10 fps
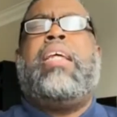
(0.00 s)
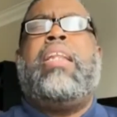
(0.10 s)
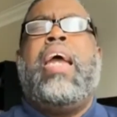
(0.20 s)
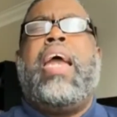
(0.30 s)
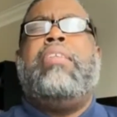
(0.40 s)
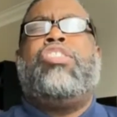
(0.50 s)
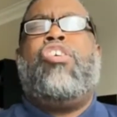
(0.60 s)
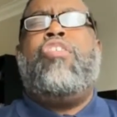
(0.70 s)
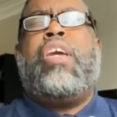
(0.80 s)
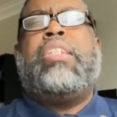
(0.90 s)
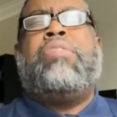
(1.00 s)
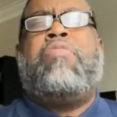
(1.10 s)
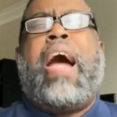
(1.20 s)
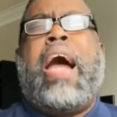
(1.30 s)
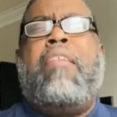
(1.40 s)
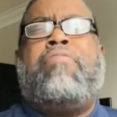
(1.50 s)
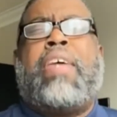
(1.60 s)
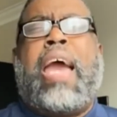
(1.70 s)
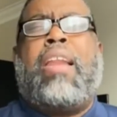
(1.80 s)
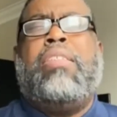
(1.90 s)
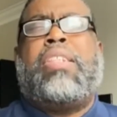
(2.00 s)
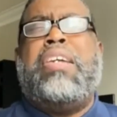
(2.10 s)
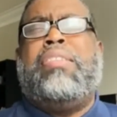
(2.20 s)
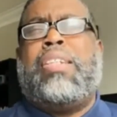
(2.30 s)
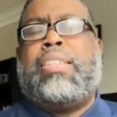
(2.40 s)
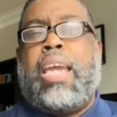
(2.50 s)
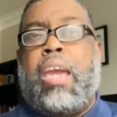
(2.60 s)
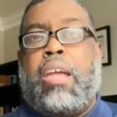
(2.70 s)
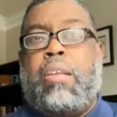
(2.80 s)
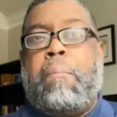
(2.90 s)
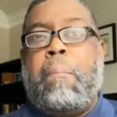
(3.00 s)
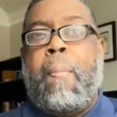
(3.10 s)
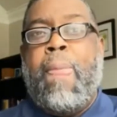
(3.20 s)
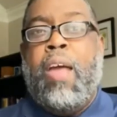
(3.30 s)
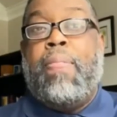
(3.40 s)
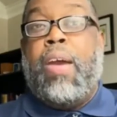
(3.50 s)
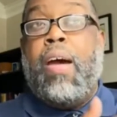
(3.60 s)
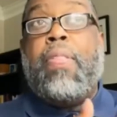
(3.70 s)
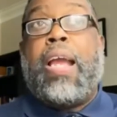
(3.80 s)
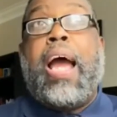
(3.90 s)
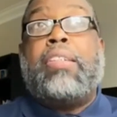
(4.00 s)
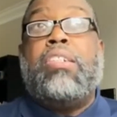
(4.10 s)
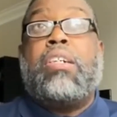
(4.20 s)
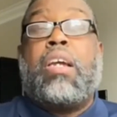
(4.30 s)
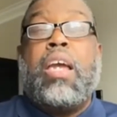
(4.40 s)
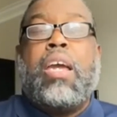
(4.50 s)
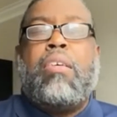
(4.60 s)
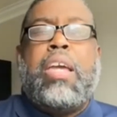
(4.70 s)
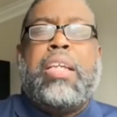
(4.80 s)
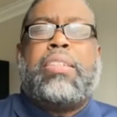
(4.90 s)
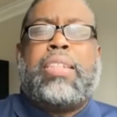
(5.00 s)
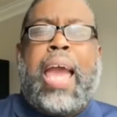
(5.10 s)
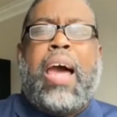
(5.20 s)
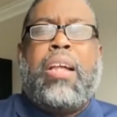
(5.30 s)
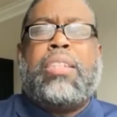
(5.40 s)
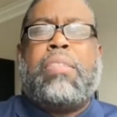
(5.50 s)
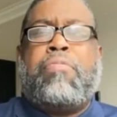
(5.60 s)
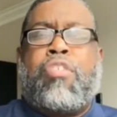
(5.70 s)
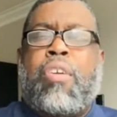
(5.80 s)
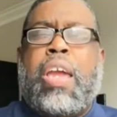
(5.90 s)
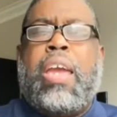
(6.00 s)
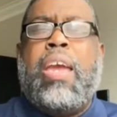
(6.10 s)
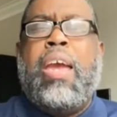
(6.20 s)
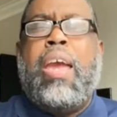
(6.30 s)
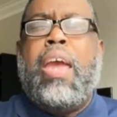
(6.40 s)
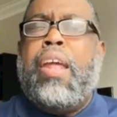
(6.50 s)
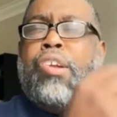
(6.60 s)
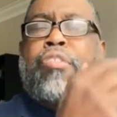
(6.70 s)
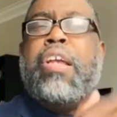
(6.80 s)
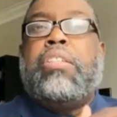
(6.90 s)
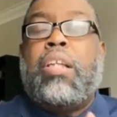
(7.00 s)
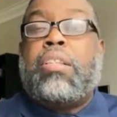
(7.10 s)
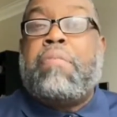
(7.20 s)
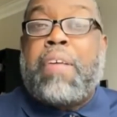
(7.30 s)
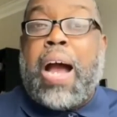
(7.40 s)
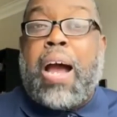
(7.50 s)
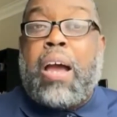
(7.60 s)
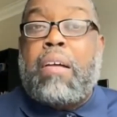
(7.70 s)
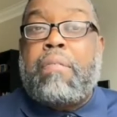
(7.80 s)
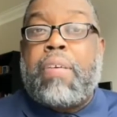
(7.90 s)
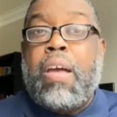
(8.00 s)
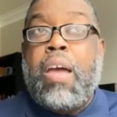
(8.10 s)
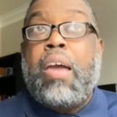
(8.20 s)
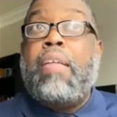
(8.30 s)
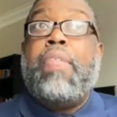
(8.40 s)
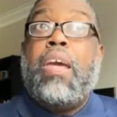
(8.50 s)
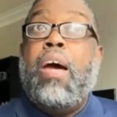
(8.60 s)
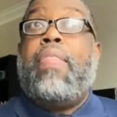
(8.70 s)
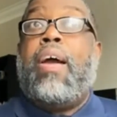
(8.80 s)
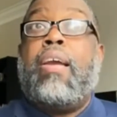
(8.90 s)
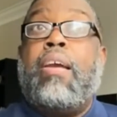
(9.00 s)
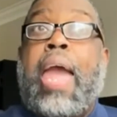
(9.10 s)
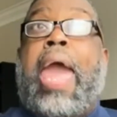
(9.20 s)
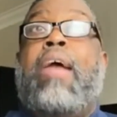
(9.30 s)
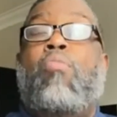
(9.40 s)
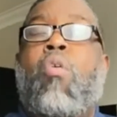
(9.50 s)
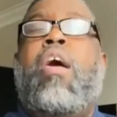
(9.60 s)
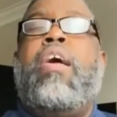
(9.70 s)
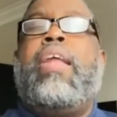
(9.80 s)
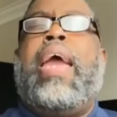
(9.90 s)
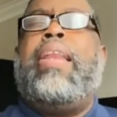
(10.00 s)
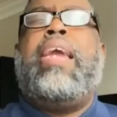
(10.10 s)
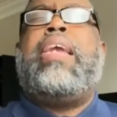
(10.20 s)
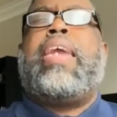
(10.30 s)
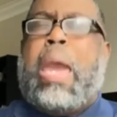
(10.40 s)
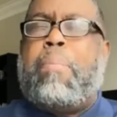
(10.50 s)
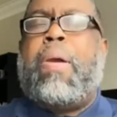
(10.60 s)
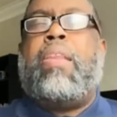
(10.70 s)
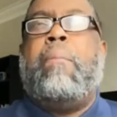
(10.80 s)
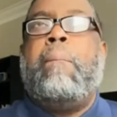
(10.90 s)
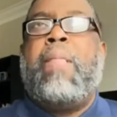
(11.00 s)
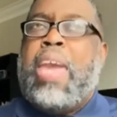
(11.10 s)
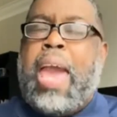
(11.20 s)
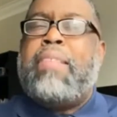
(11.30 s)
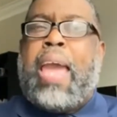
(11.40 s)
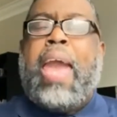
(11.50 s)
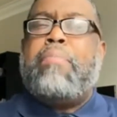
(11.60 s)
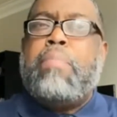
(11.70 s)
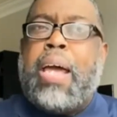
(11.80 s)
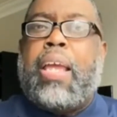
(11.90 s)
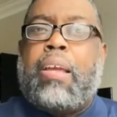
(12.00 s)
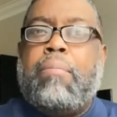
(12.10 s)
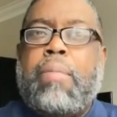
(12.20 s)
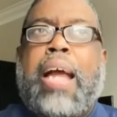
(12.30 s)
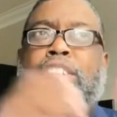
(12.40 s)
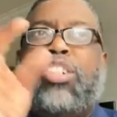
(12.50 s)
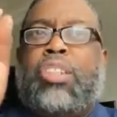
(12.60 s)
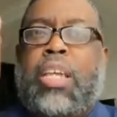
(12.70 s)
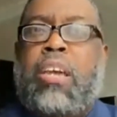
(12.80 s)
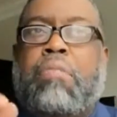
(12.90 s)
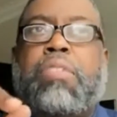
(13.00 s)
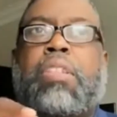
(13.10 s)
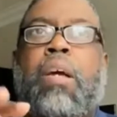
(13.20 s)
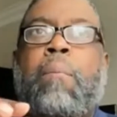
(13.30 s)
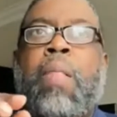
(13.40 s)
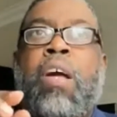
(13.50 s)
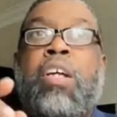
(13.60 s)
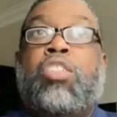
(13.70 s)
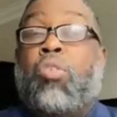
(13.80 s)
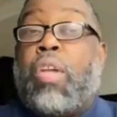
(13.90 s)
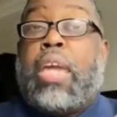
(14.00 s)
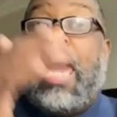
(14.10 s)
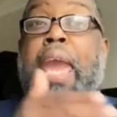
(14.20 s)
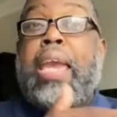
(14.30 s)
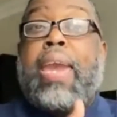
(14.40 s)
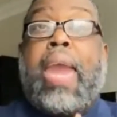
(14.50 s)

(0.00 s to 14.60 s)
it and turned his 5 talents into 10. The other guy took his talents of 3 and increased it to 5. And the other had 1 and he kept it. They had money, not just gifts. So the king